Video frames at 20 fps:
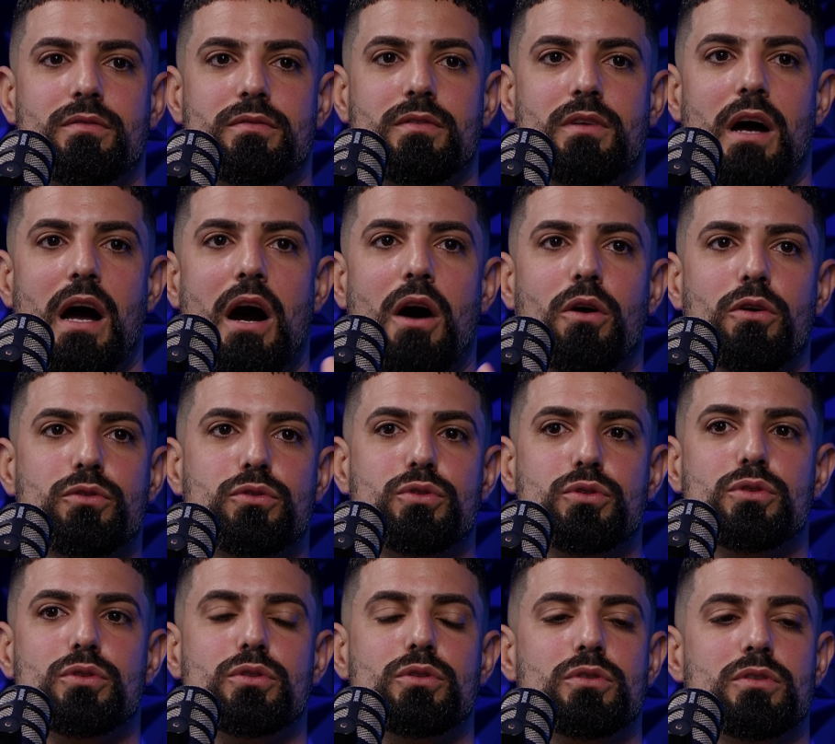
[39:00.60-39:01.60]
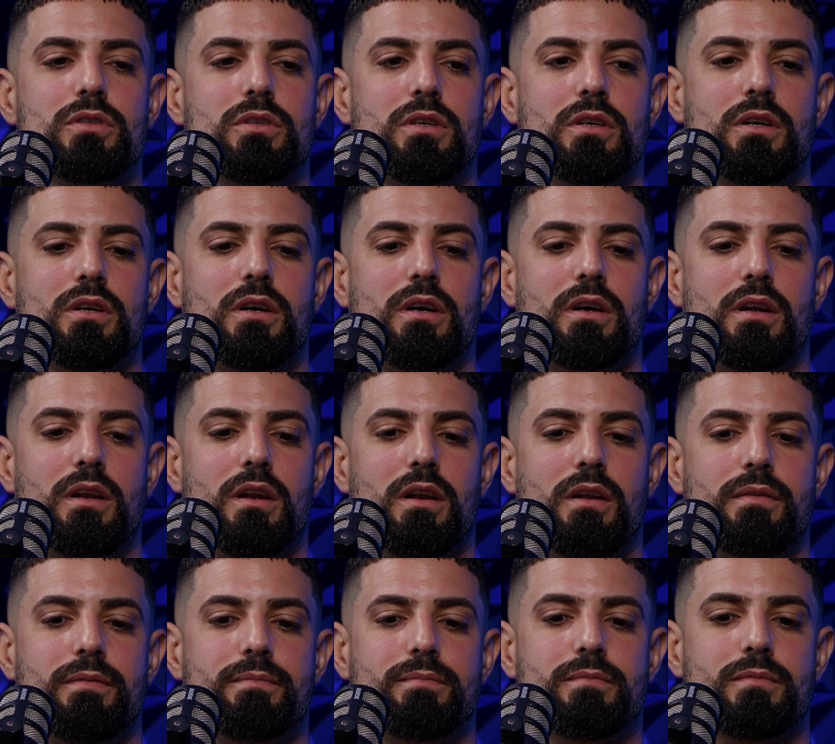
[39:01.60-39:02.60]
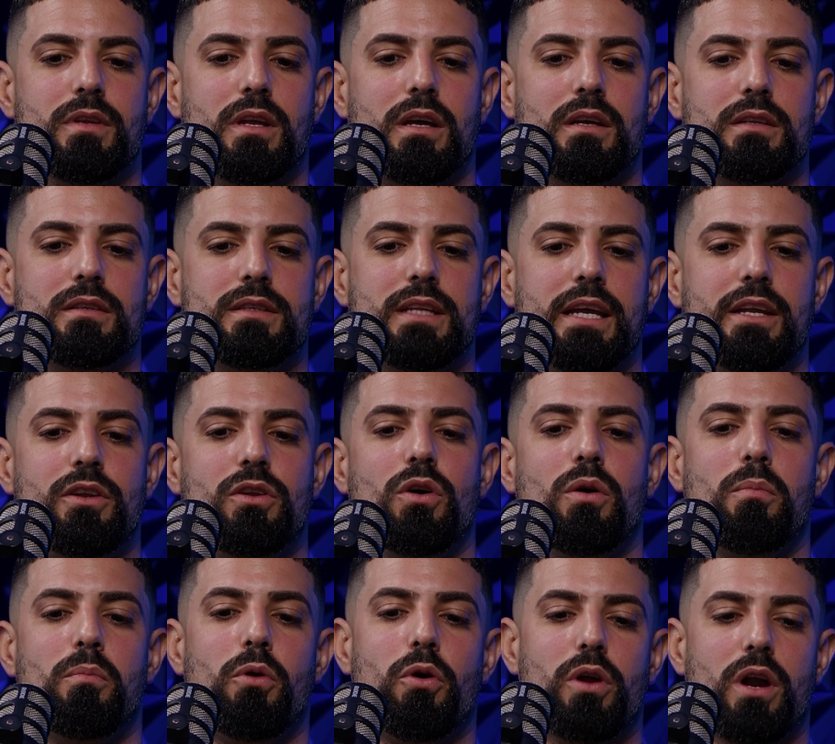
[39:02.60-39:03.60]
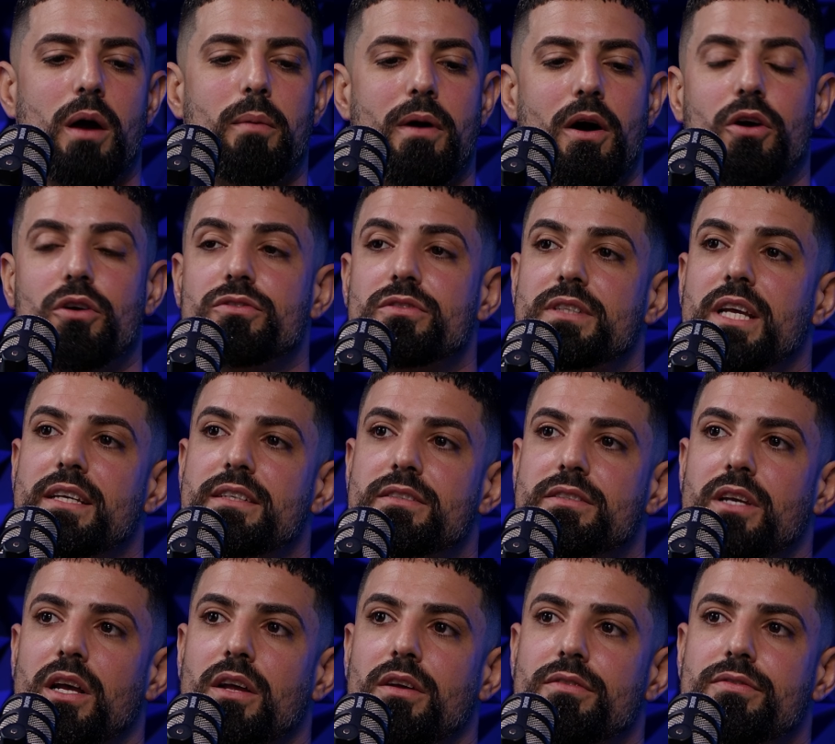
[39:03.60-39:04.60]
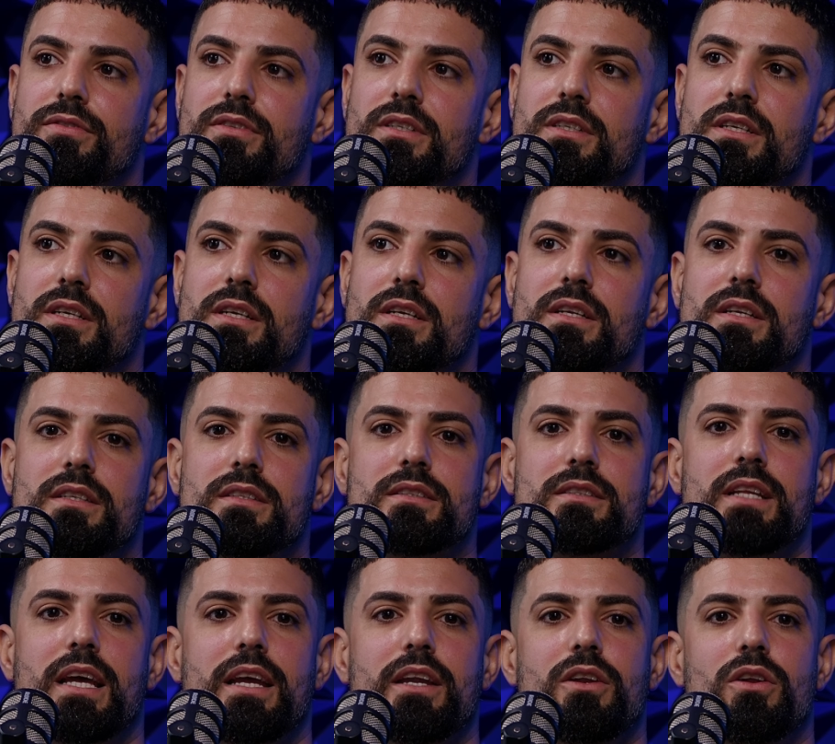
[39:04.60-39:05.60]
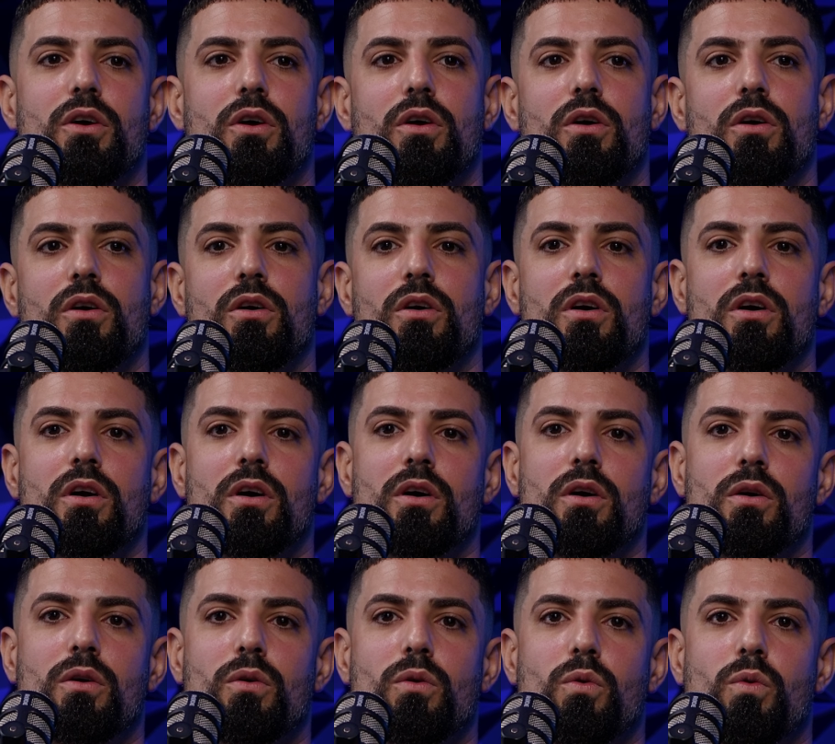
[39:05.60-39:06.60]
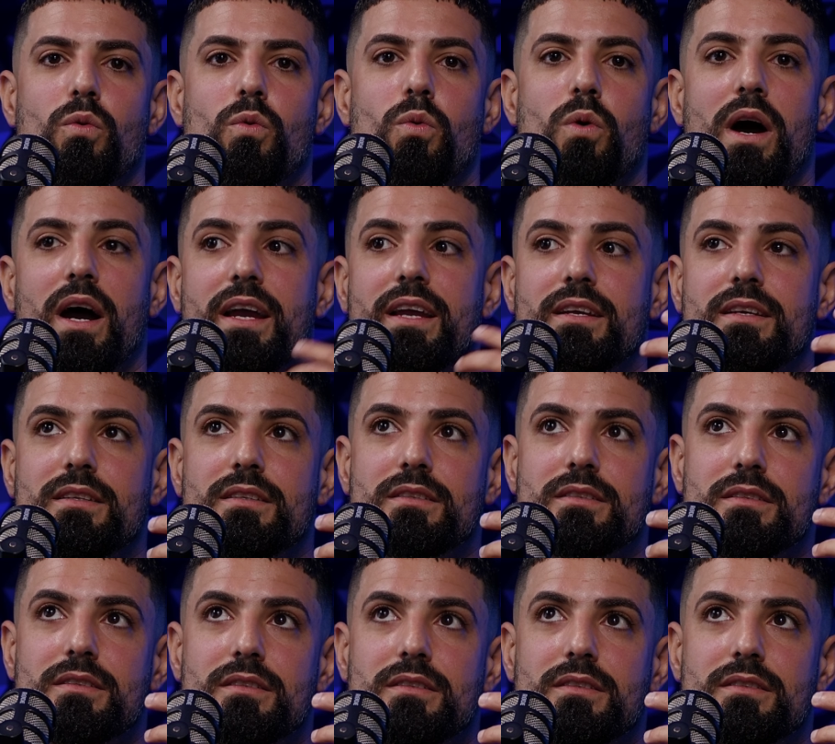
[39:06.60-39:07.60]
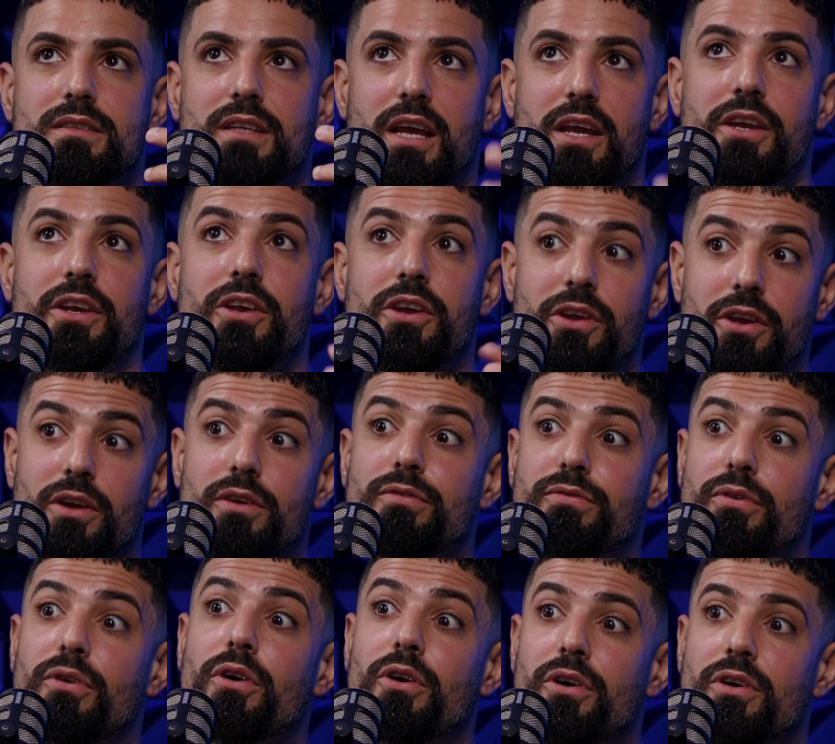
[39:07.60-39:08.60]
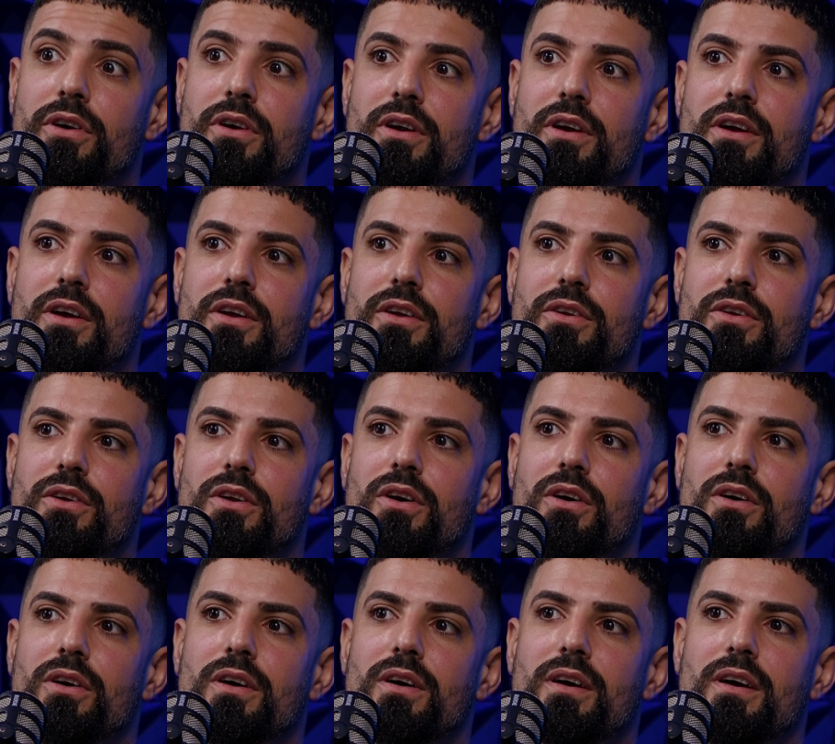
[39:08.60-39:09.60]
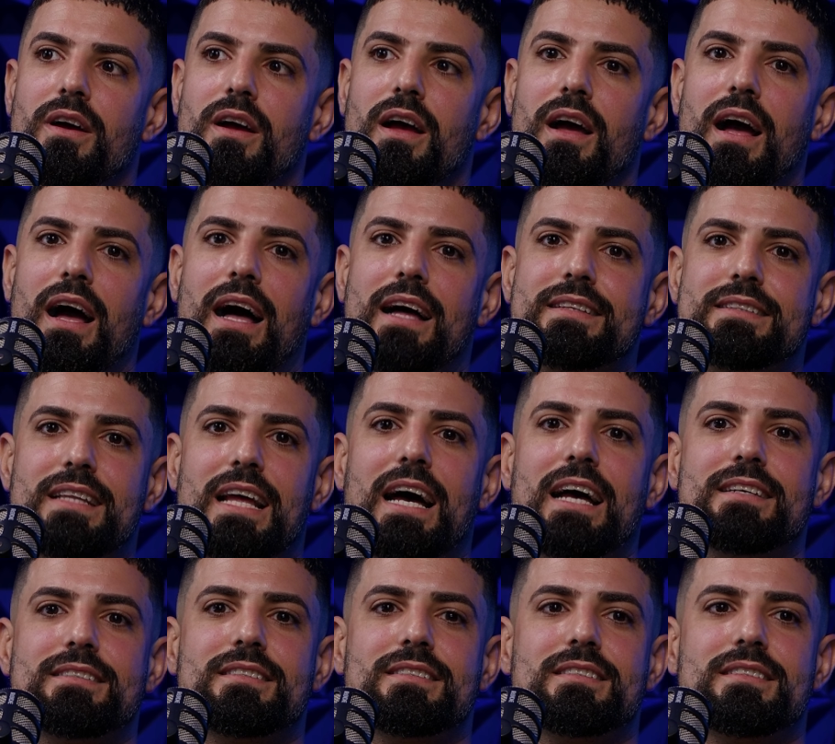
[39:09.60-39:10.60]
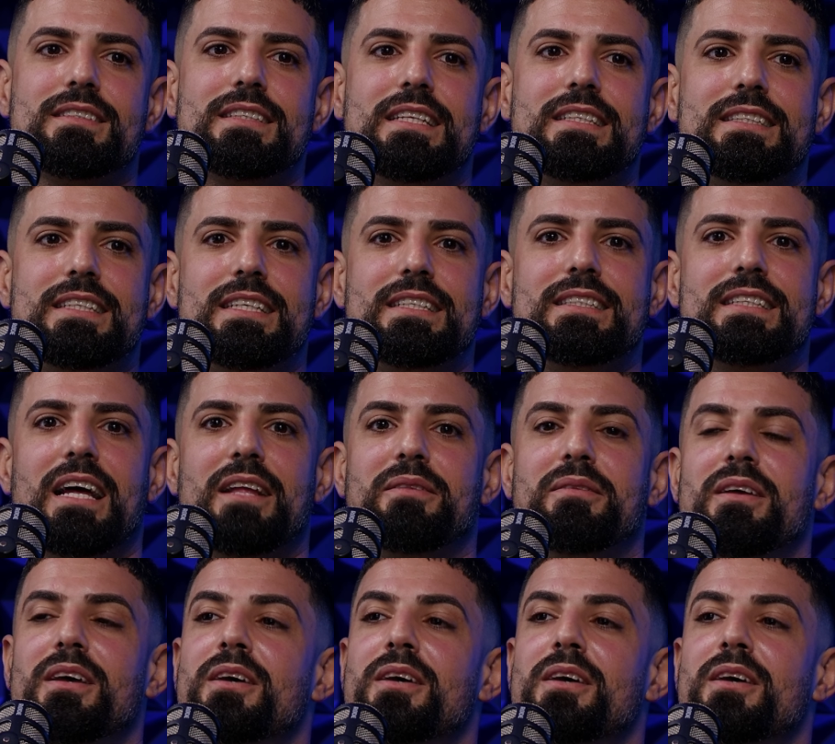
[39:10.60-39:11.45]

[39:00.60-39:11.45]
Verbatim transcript: how to they know more about themselves they know why they here for you know and that's the thing that